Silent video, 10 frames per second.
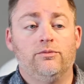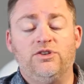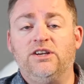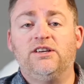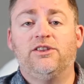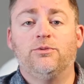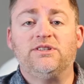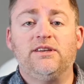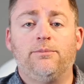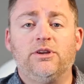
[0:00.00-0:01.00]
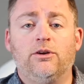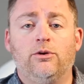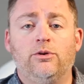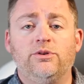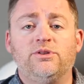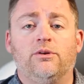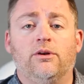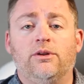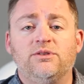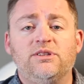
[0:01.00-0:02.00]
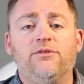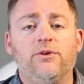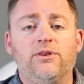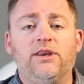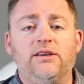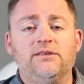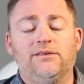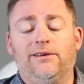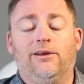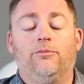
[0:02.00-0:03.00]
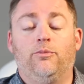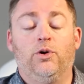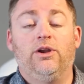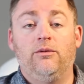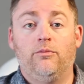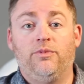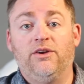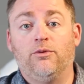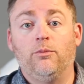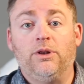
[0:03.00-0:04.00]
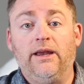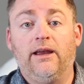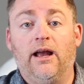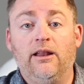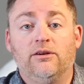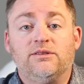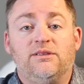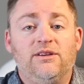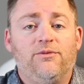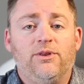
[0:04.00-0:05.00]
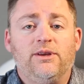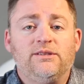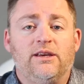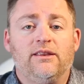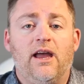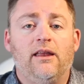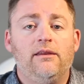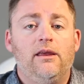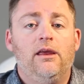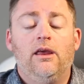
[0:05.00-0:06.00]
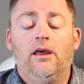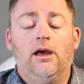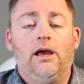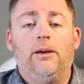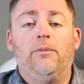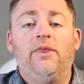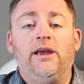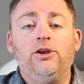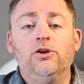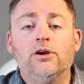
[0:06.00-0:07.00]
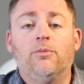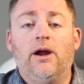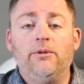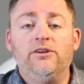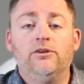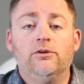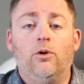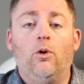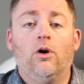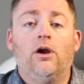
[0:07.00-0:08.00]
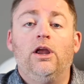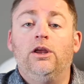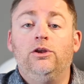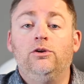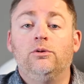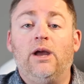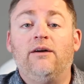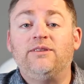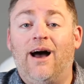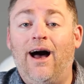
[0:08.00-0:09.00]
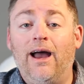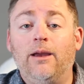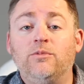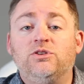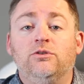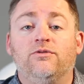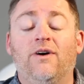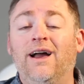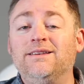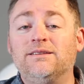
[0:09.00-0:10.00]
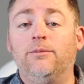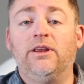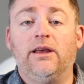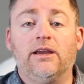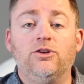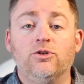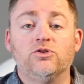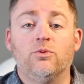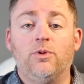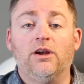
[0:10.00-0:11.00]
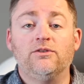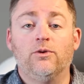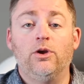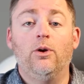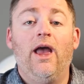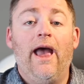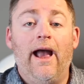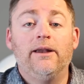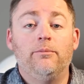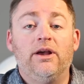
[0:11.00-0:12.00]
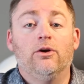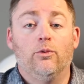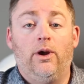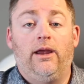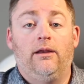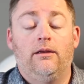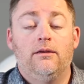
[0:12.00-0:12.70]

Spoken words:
change out the receptacles, or there's different things, put in different plate colors and different things like that that you could probably do, or you have time to find somebody that can do those repairs for you at a better rate.